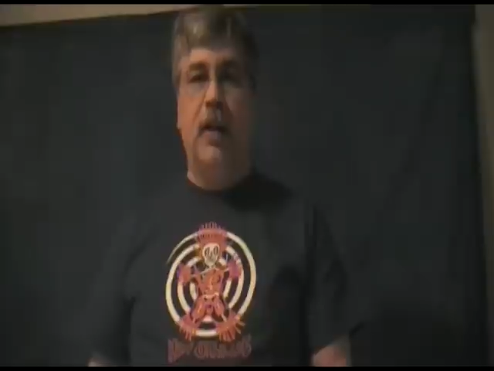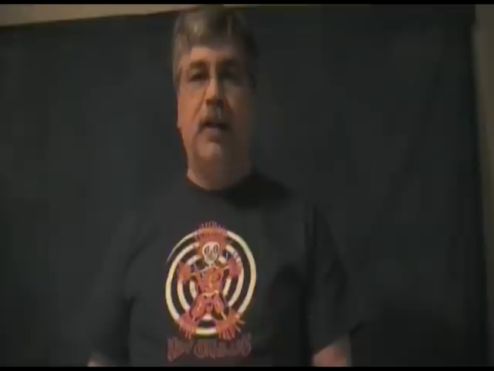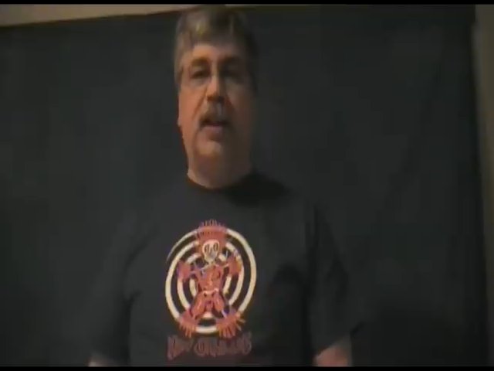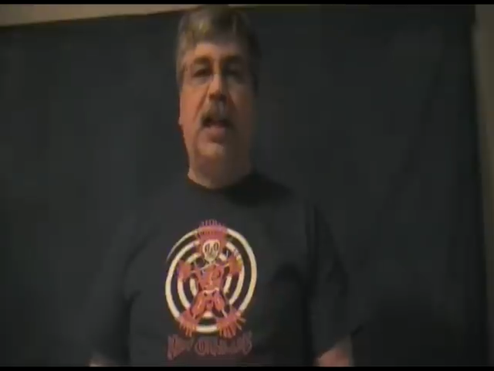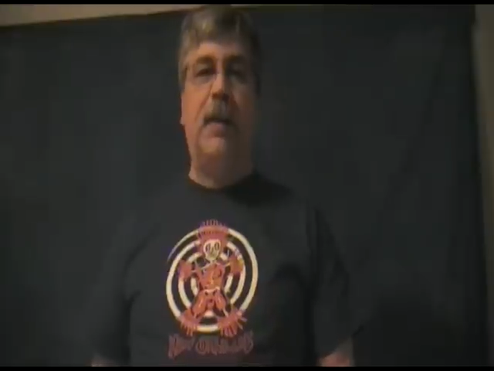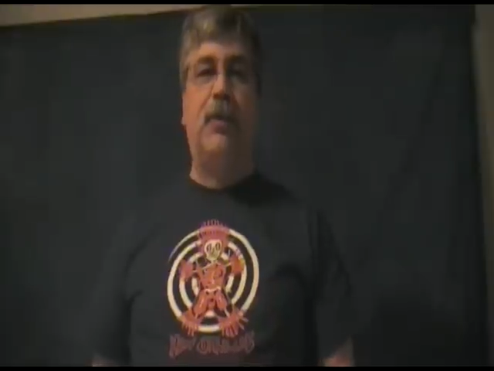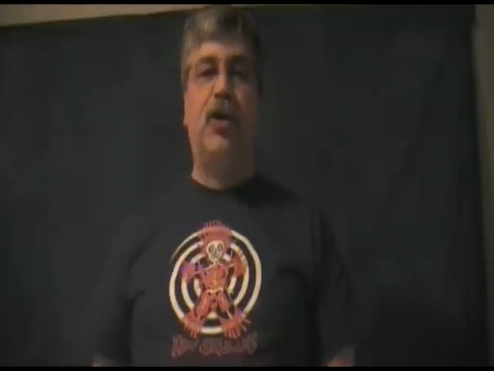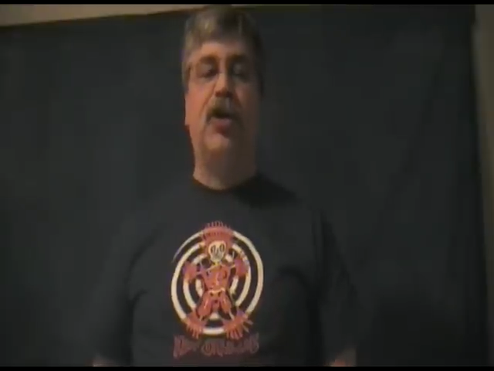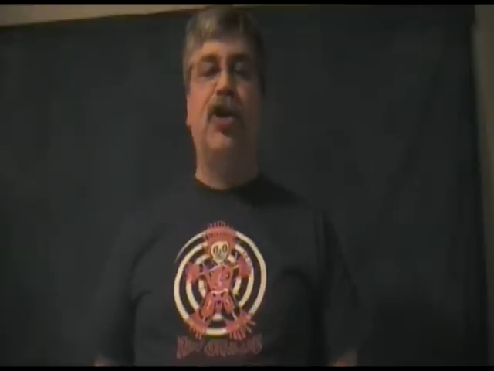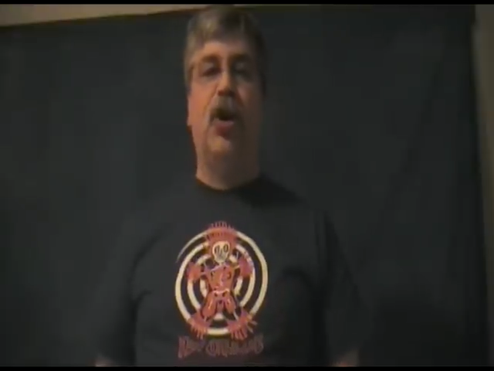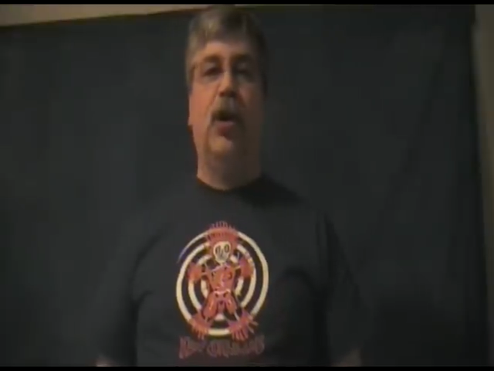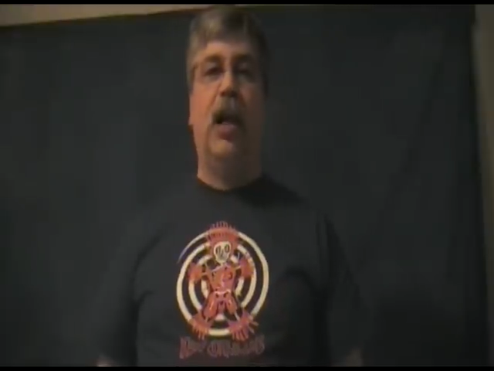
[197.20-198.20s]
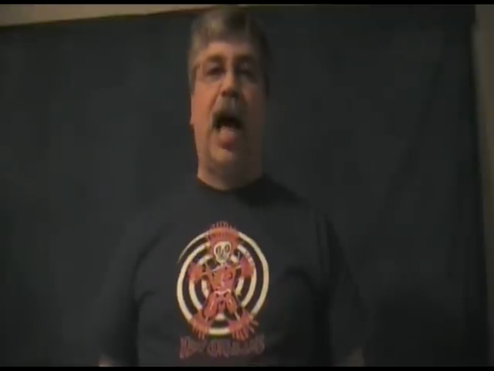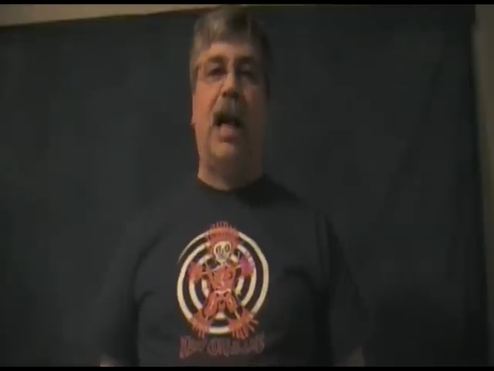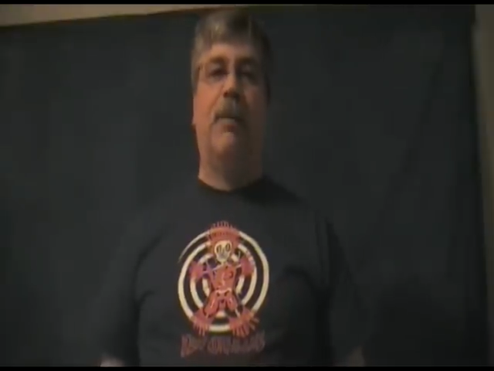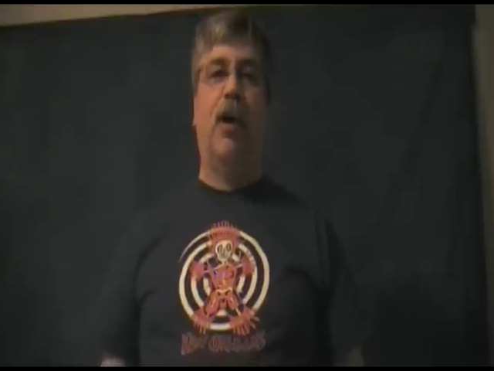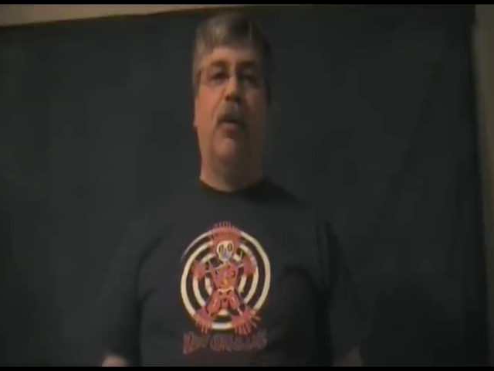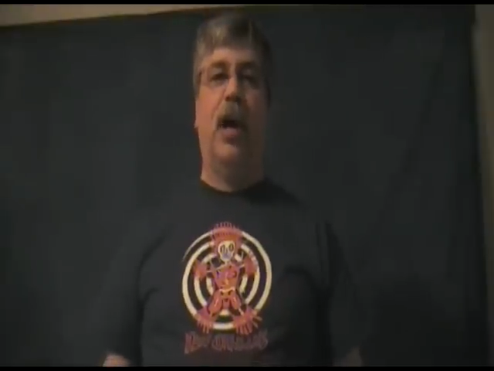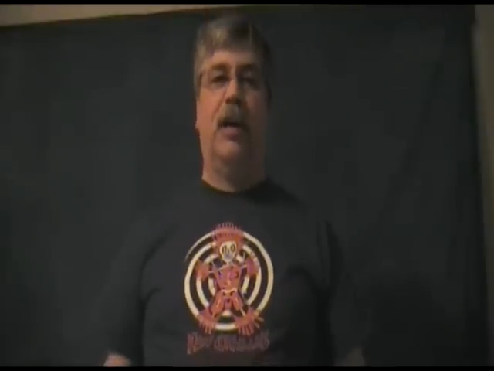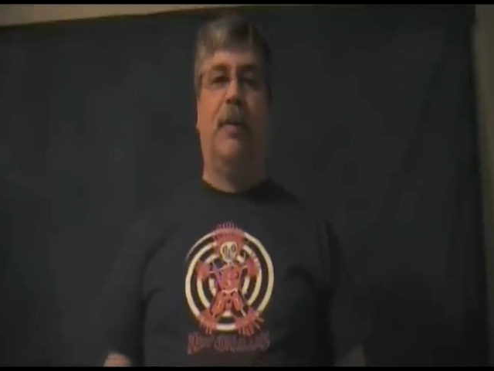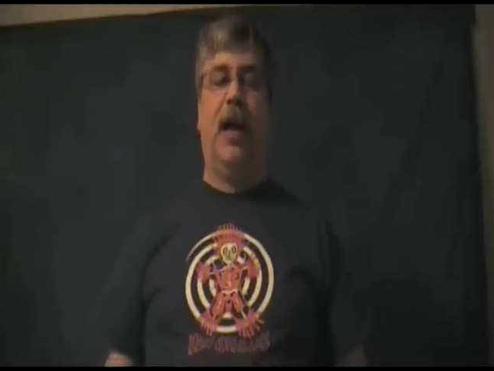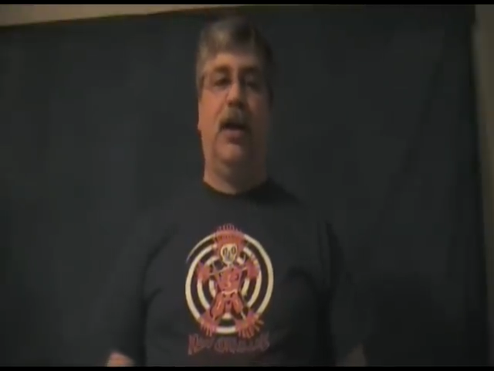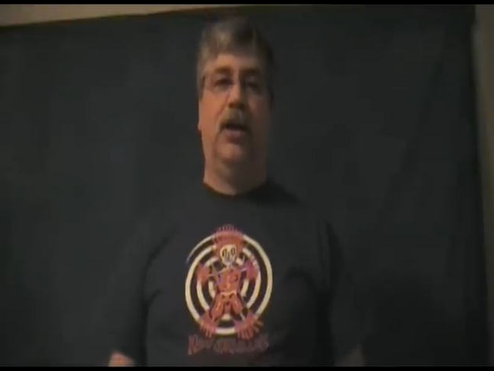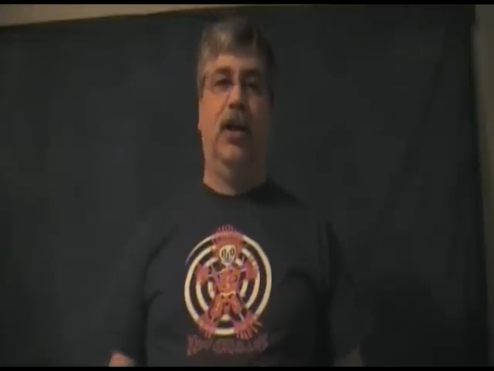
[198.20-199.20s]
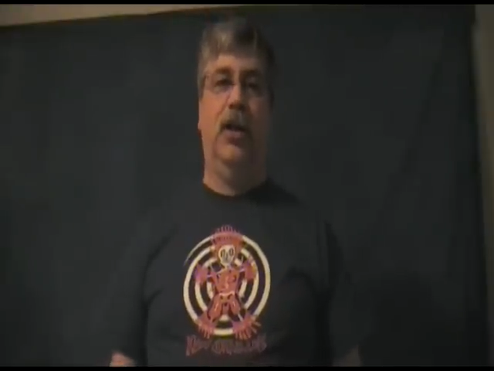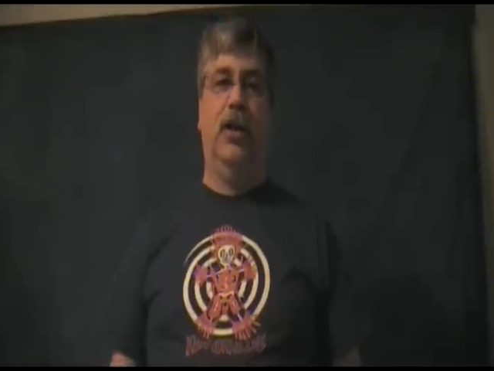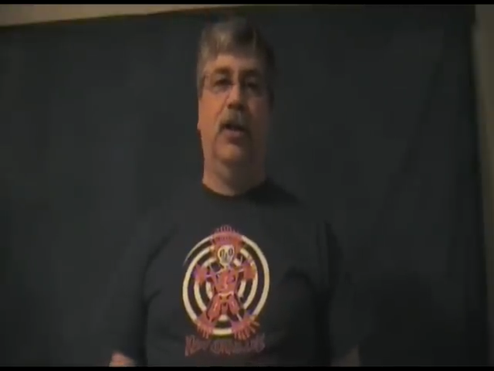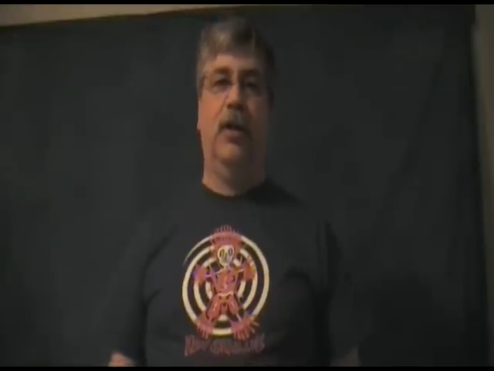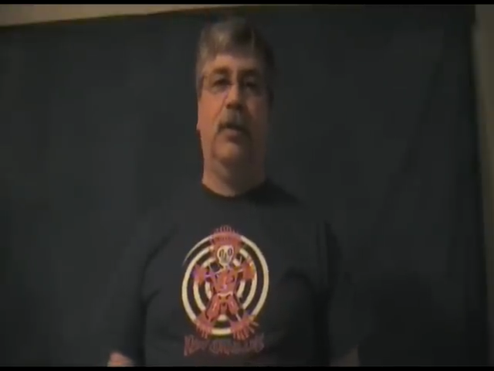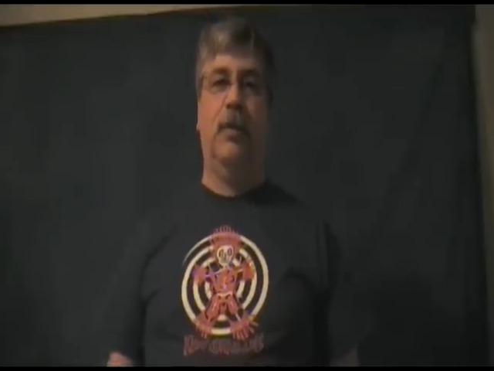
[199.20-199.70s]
The Teamsters know a lot about running pensions.